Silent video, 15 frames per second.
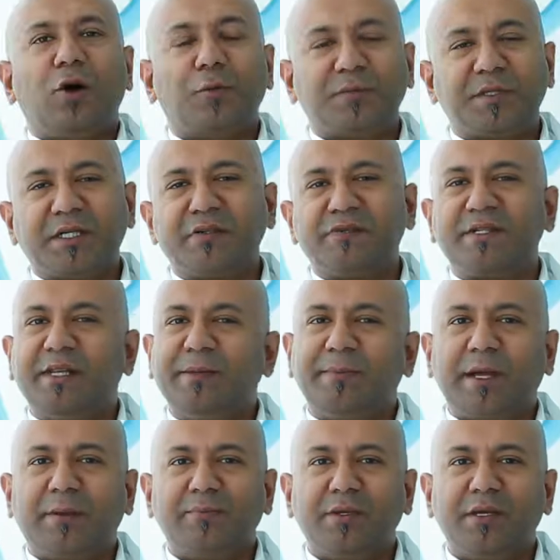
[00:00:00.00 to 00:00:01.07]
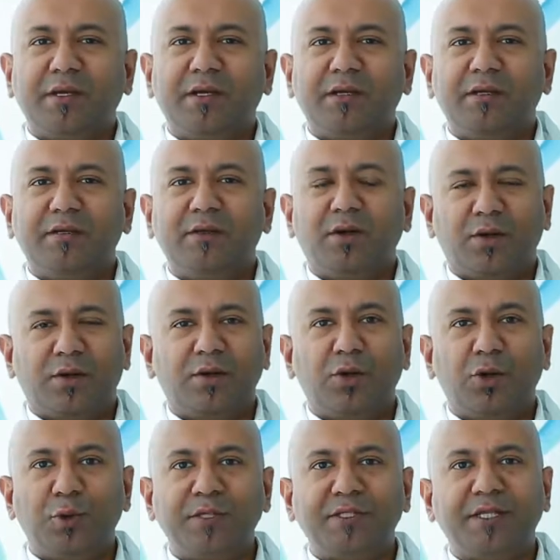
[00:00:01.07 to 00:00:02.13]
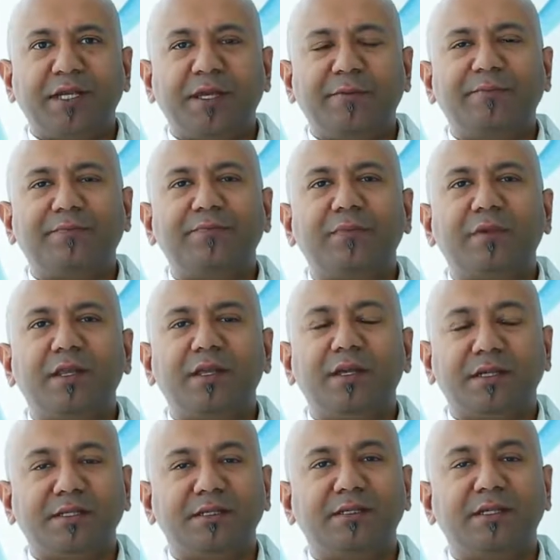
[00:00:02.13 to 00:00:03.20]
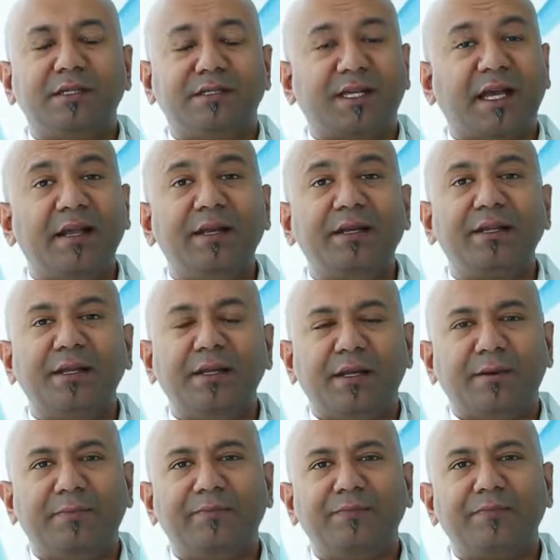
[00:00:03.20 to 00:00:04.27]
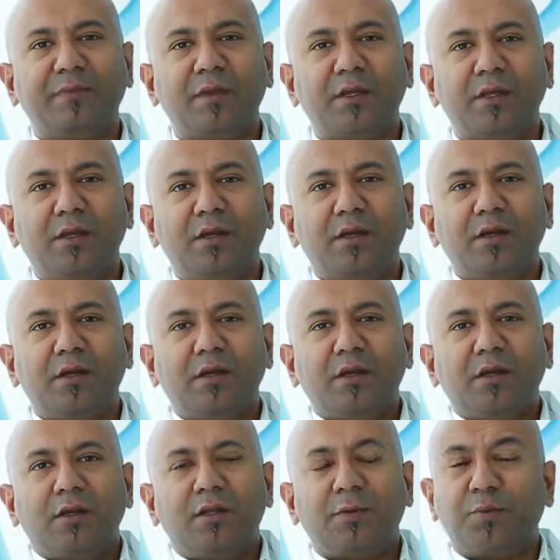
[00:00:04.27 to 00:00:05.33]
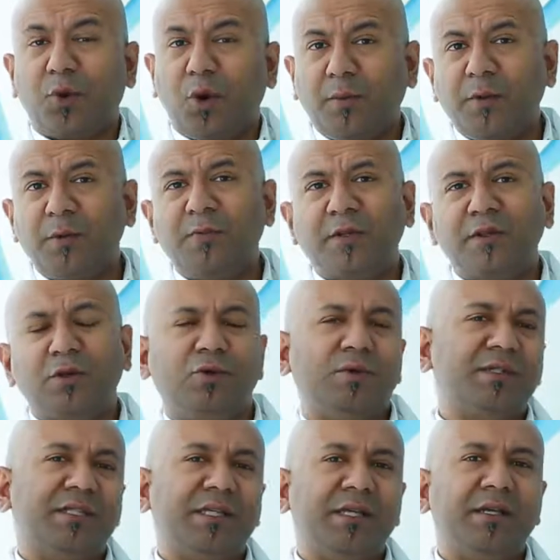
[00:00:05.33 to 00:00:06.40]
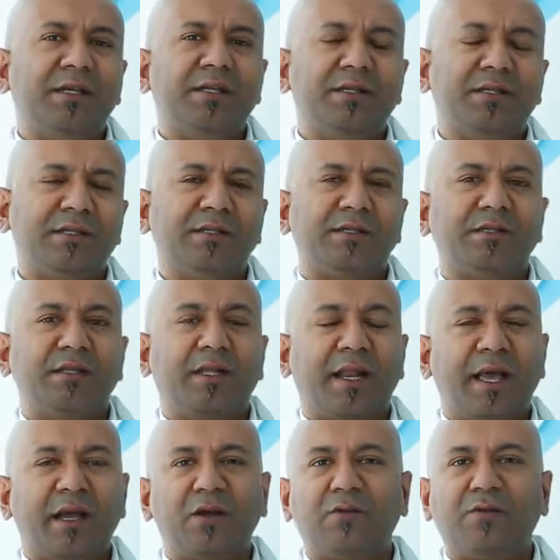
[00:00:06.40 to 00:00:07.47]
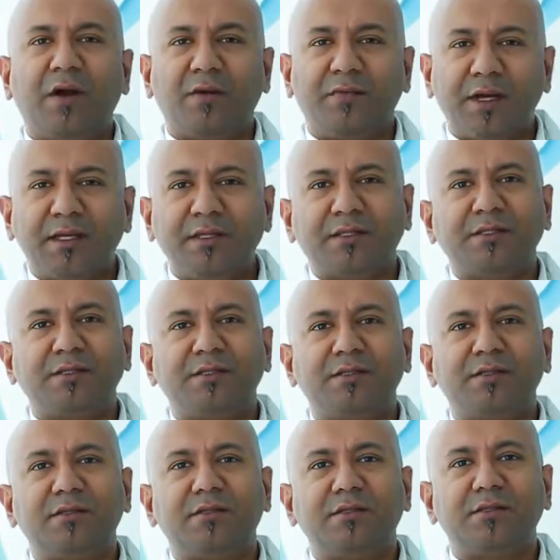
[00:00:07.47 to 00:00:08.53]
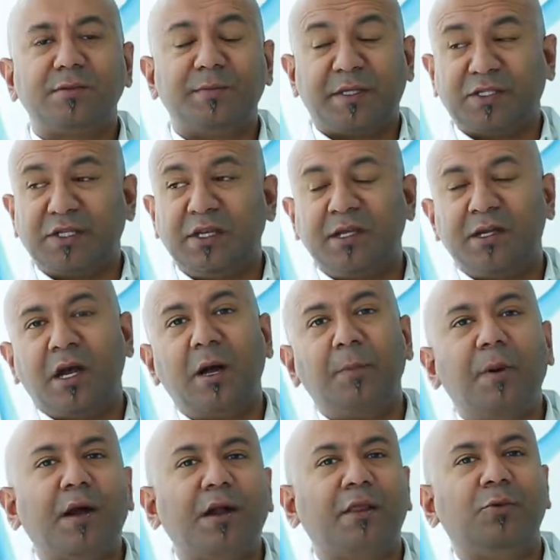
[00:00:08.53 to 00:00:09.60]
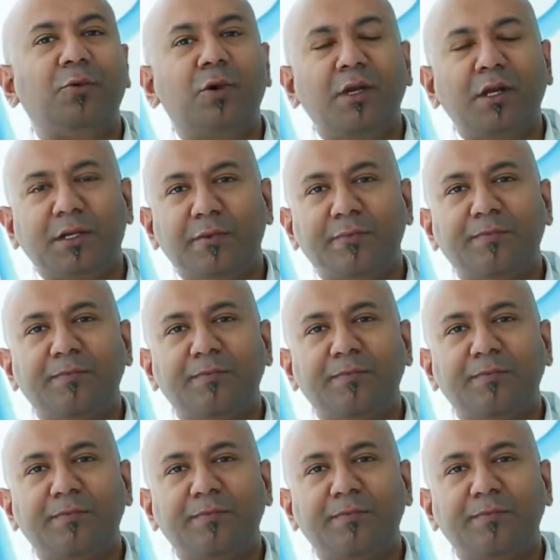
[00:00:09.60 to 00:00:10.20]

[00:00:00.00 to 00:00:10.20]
Obstructive sleep apnea, or OSA, is a silent killer. The problem with OSA is the lack of awareness, especially in our part of the world.